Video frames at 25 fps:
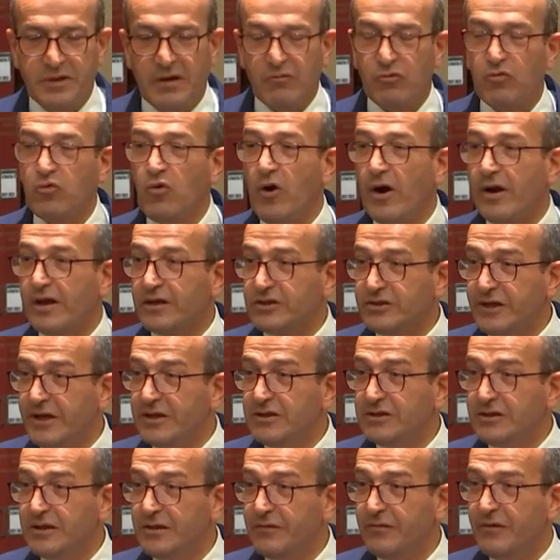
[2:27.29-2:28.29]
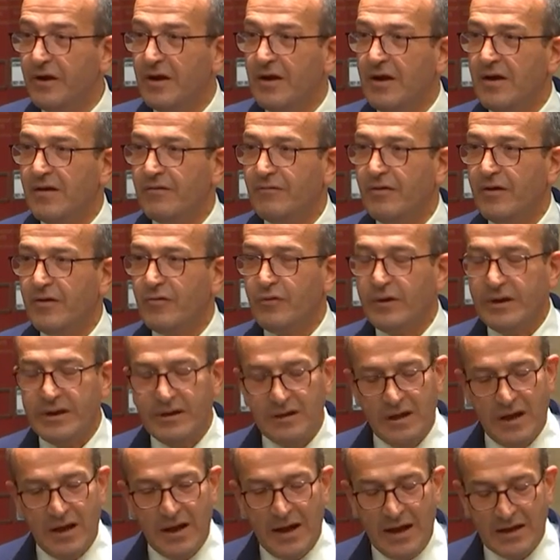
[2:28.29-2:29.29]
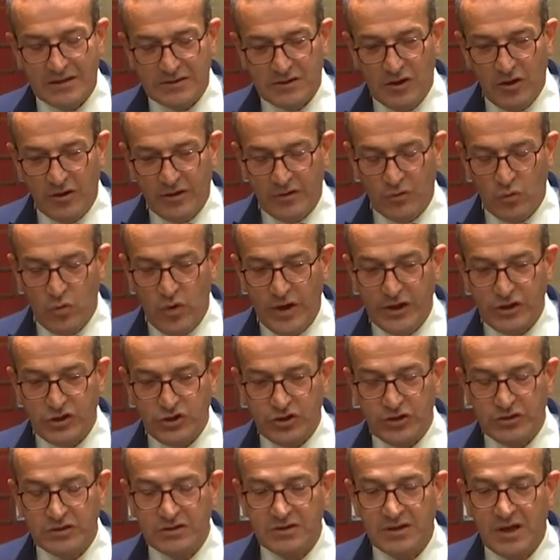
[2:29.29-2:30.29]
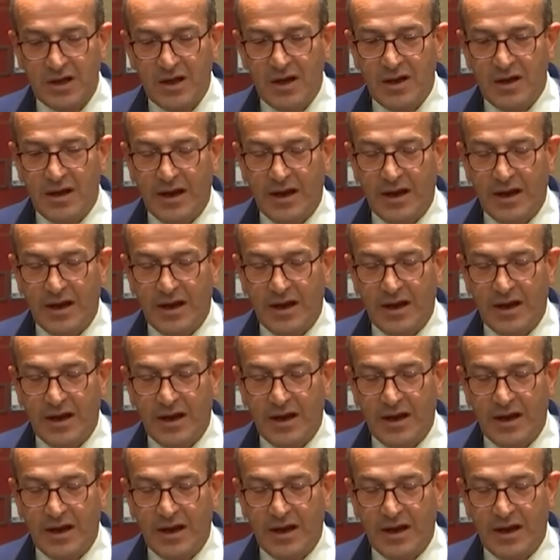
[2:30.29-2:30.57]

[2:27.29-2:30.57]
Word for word: They were quite attentive, very asked a lot of questions,